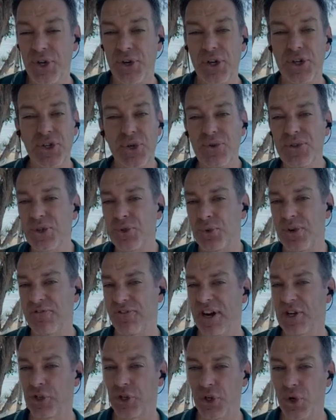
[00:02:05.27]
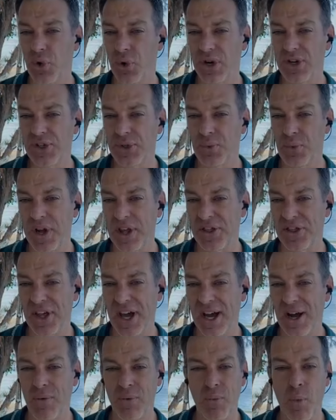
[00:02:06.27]
So to do this refresher course with
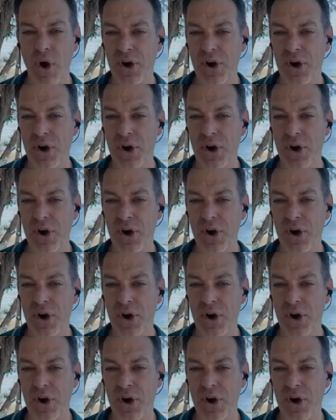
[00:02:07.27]
a uh,